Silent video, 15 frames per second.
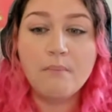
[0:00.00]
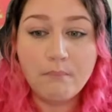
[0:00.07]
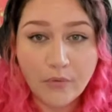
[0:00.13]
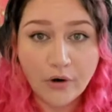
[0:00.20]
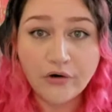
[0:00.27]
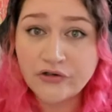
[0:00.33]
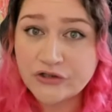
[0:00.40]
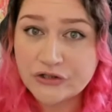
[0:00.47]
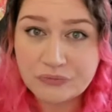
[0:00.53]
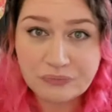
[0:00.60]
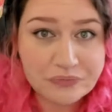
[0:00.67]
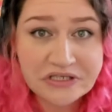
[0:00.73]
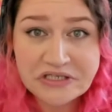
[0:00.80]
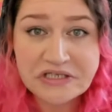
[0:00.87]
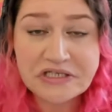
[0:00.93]
Most
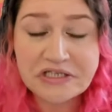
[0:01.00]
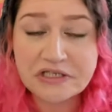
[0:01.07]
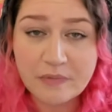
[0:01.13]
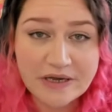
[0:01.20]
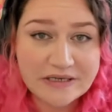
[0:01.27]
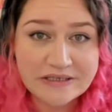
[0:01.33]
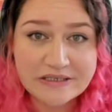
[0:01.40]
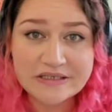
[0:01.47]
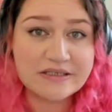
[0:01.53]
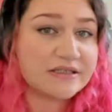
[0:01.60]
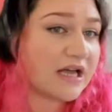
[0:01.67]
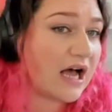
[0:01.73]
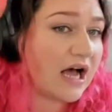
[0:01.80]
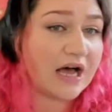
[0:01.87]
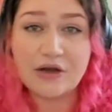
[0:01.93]
business
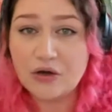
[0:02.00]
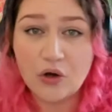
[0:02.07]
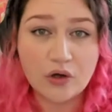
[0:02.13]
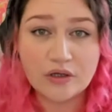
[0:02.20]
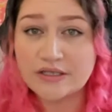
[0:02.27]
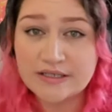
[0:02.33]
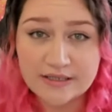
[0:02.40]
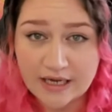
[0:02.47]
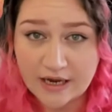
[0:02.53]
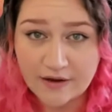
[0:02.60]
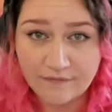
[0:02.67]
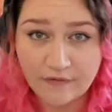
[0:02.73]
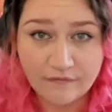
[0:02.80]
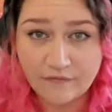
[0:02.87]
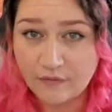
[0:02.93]
spaces are not
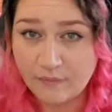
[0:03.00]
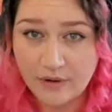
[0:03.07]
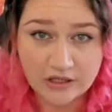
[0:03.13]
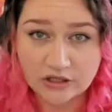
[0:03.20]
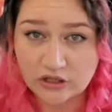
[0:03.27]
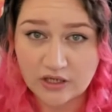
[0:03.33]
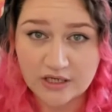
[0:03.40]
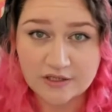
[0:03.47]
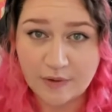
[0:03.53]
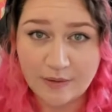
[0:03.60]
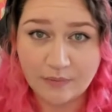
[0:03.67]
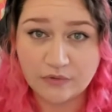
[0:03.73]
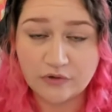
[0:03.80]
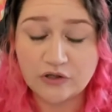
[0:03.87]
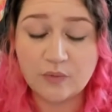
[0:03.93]
safe for marginalized
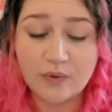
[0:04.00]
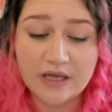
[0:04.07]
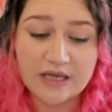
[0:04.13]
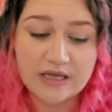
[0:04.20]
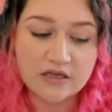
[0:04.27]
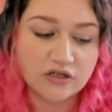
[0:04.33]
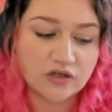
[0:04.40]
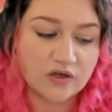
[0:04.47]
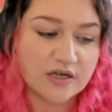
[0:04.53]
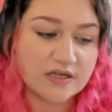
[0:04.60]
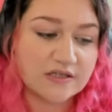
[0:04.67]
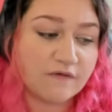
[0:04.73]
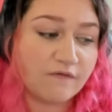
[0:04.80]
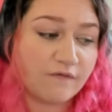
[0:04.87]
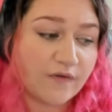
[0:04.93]
people to be into.
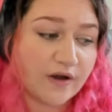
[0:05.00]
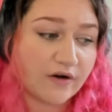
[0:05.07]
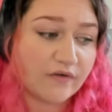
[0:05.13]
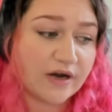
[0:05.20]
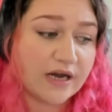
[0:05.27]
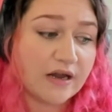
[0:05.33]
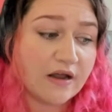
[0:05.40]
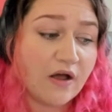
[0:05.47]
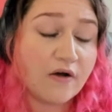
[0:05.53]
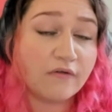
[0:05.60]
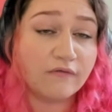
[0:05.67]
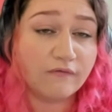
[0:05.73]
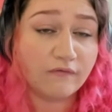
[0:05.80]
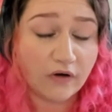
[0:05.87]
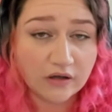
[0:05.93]
It's a very
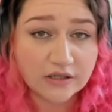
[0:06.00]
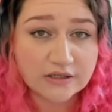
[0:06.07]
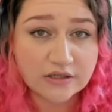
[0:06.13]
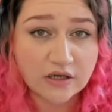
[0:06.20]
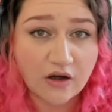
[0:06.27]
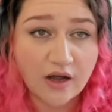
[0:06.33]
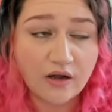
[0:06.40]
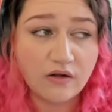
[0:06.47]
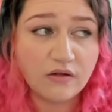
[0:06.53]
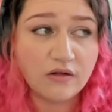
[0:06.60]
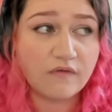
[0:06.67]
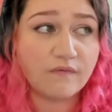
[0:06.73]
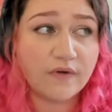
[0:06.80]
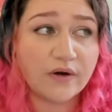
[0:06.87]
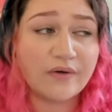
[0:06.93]

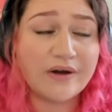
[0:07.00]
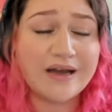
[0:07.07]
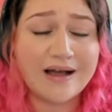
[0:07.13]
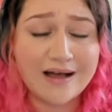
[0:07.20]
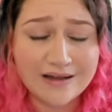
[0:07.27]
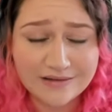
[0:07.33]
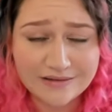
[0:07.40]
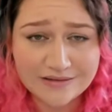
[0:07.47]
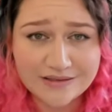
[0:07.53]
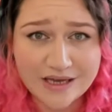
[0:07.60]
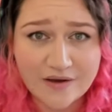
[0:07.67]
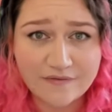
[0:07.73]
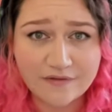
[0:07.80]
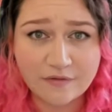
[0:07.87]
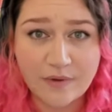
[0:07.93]
volatile, very
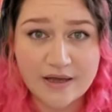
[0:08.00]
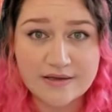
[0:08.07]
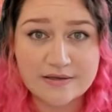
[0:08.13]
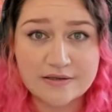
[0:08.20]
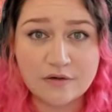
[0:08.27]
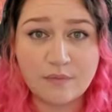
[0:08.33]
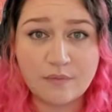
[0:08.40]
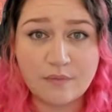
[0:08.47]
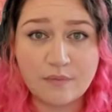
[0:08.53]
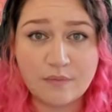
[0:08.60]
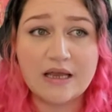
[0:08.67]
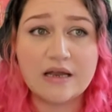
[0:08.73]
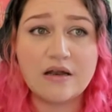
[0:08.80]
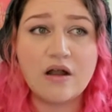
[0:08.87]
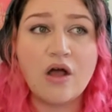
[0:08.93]
unsafe space to be
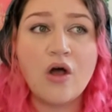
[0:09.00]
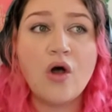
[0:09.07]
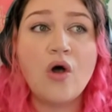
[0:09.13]
in